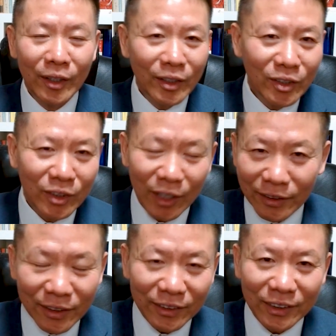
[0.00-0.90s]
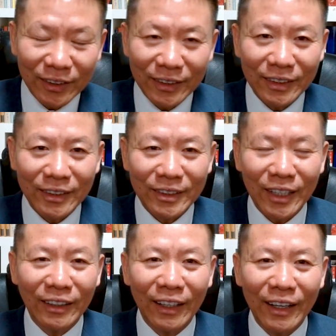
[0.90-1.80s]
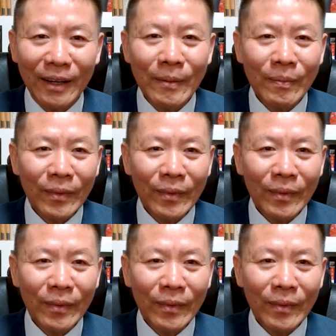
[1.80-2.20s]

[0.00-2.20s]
Suddenly,